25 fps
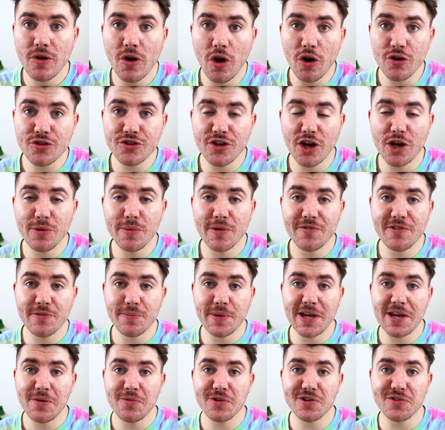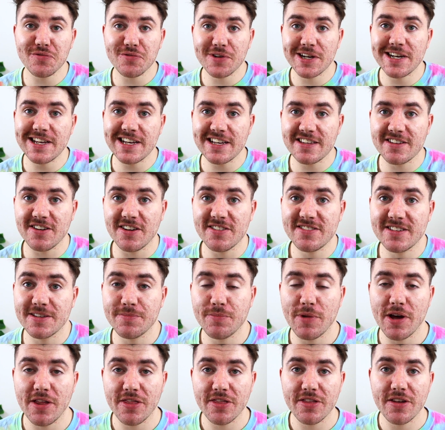October for me was a really
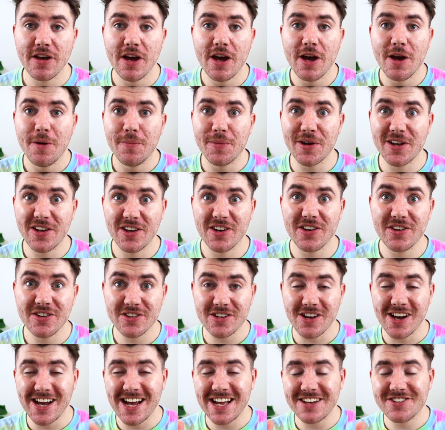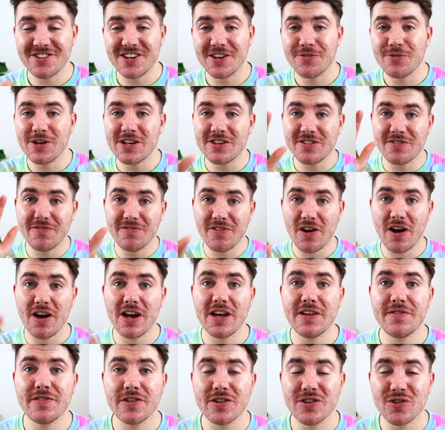exciting month because I actually reached
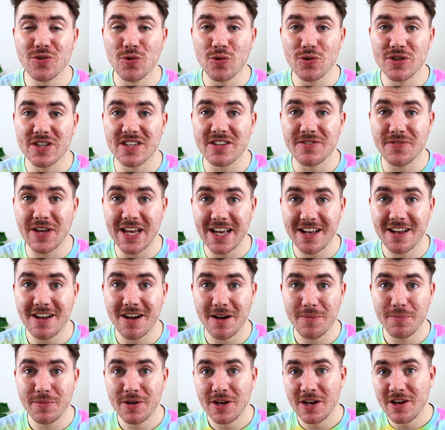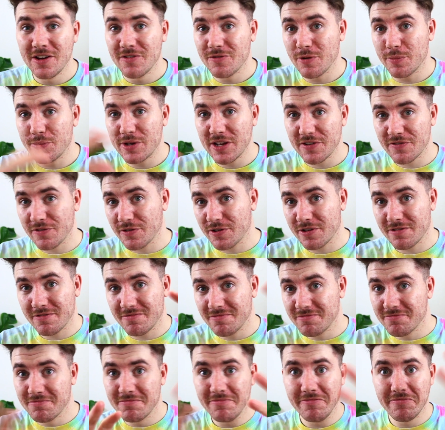5 sources of income from different
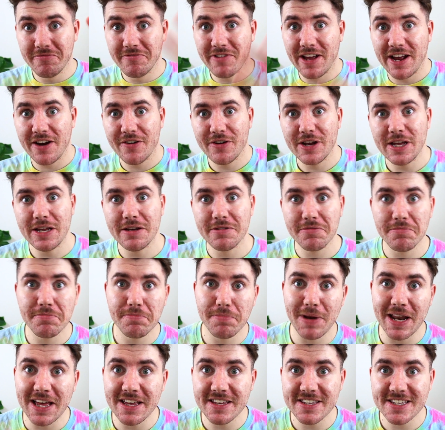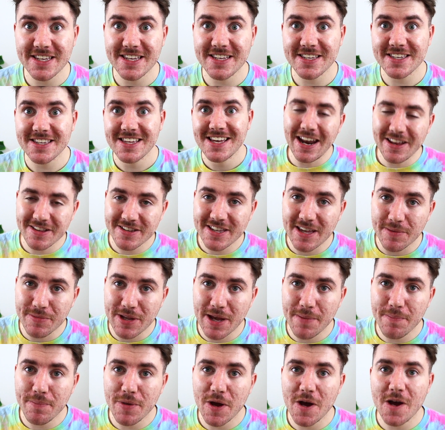varied places, and in
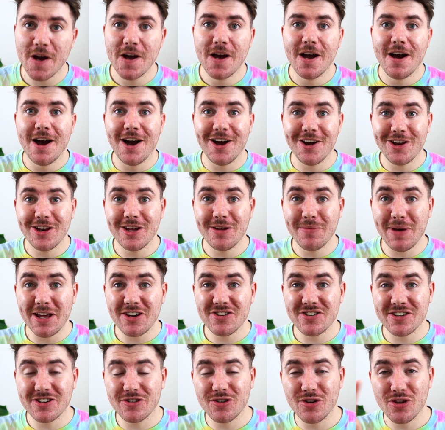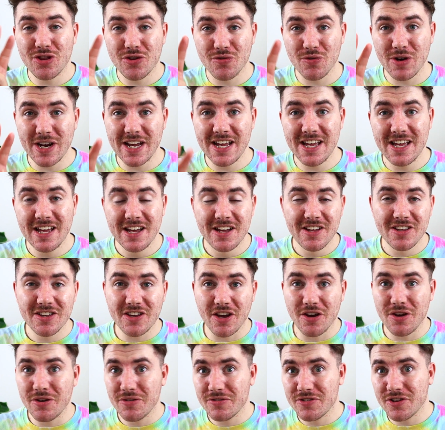September I only managed to do 3,
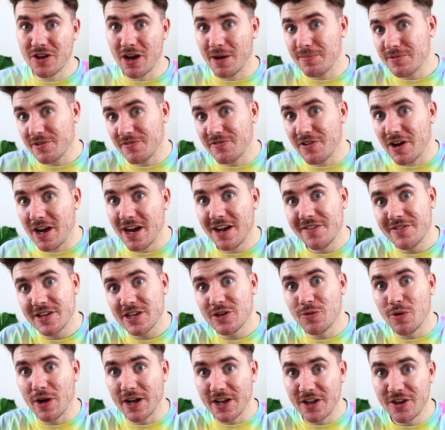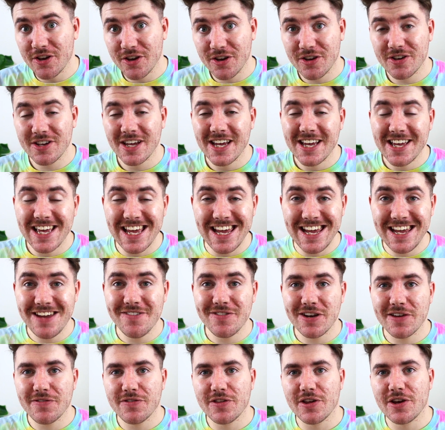so to go up to 5 is quite good,
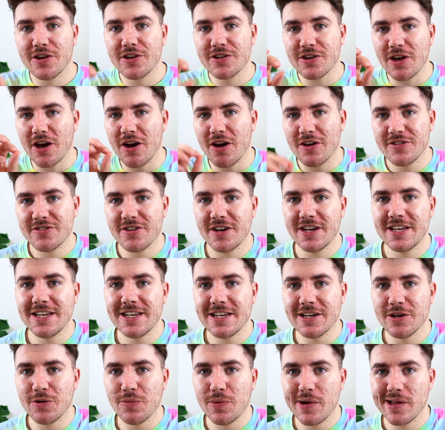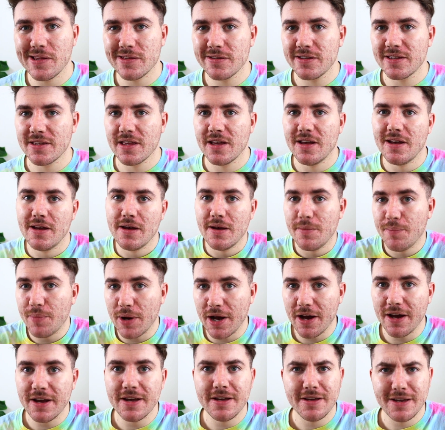even if those are tiny little ones,
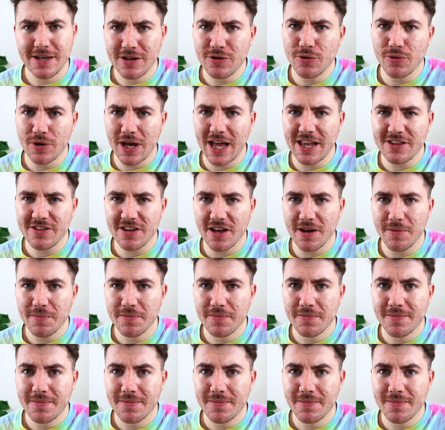but it all adds up.